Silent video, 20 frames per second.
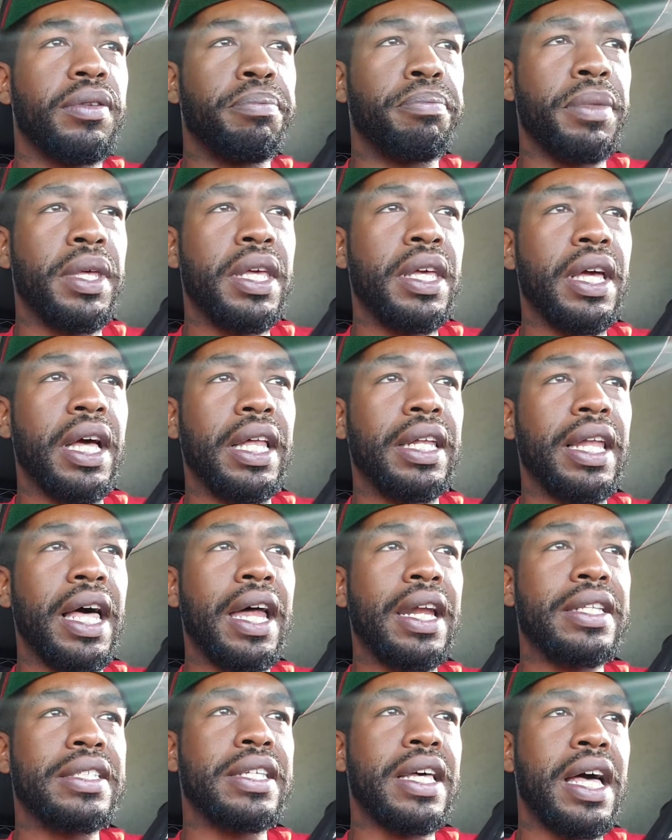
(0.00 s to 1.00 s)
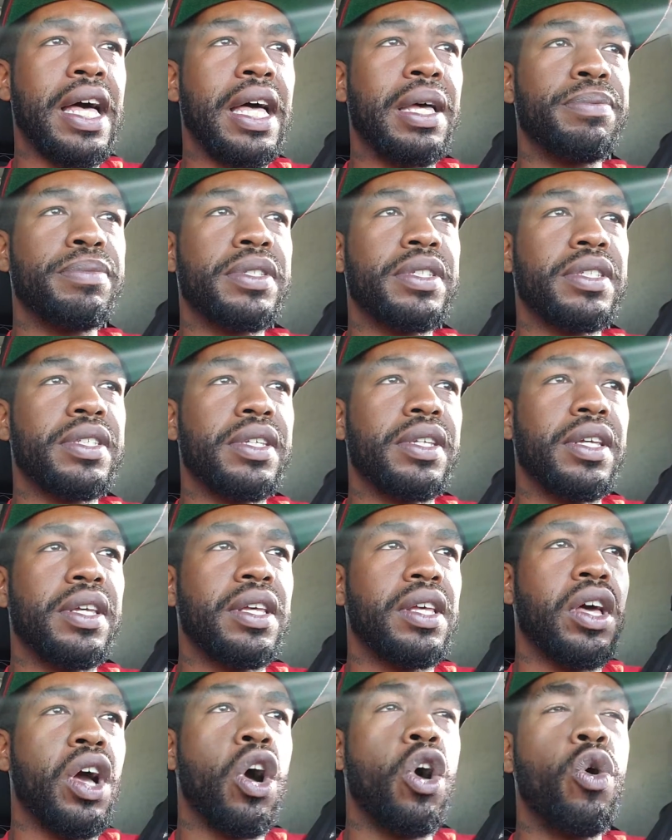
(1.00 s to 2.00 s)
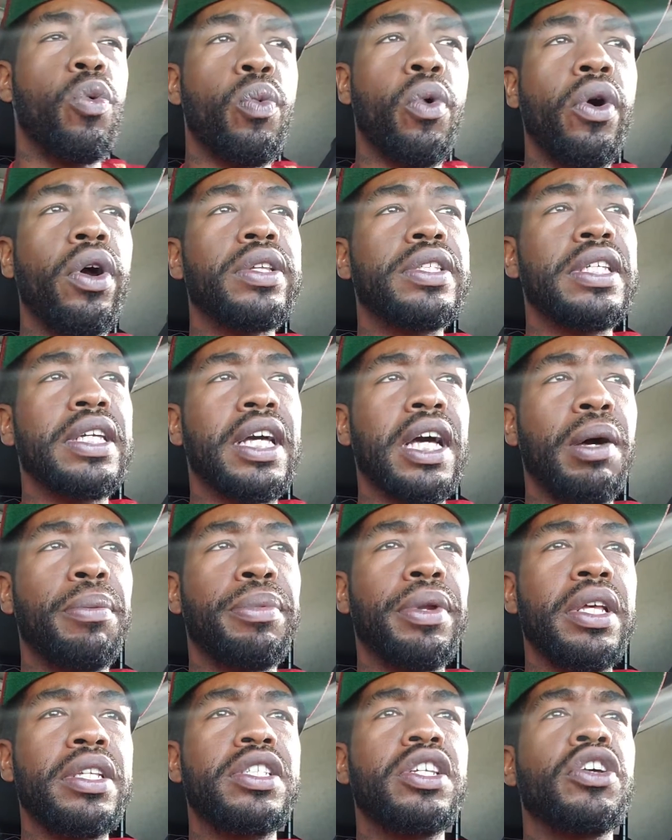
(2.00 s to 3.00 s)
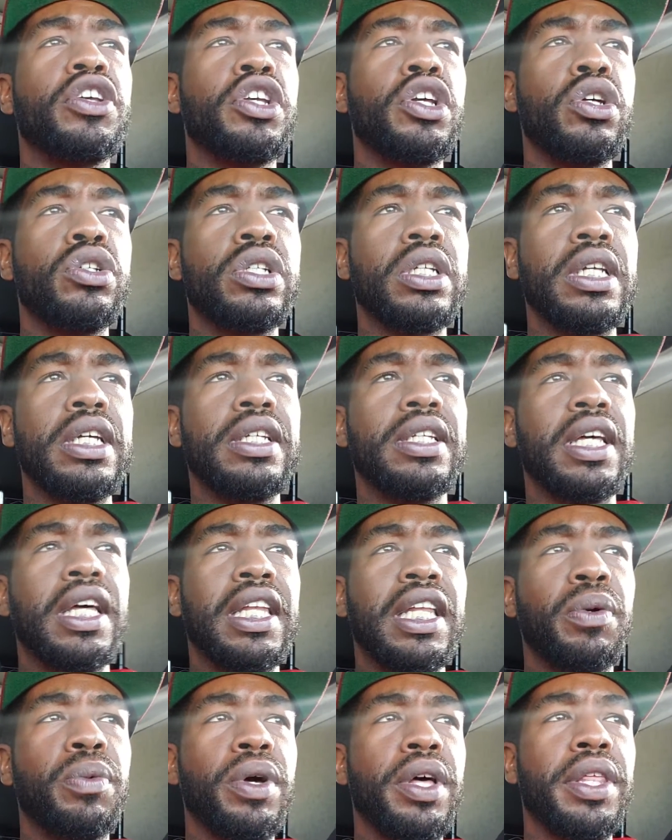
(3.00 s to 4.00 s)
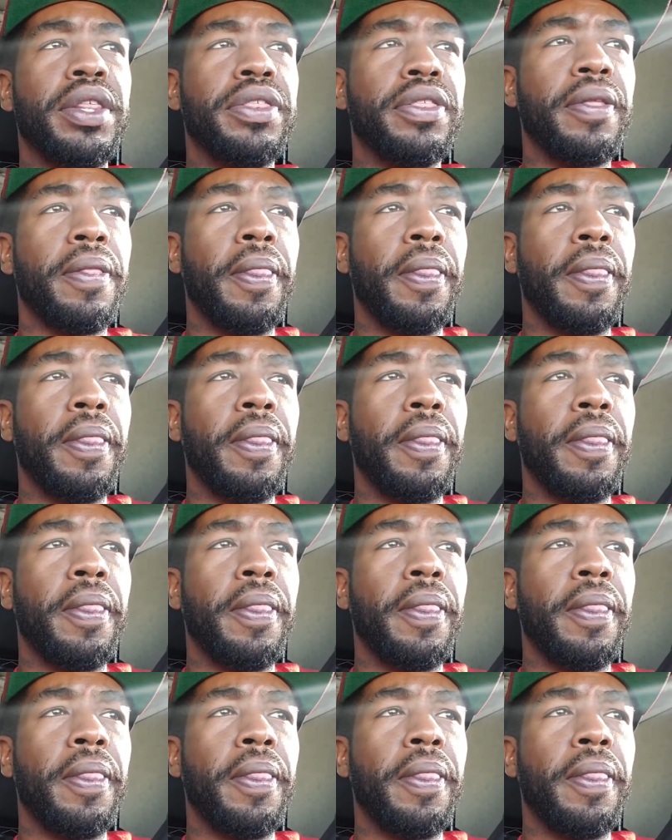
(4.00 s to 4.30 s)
Me, a lot of times, home warranty companies, you're usually dealing with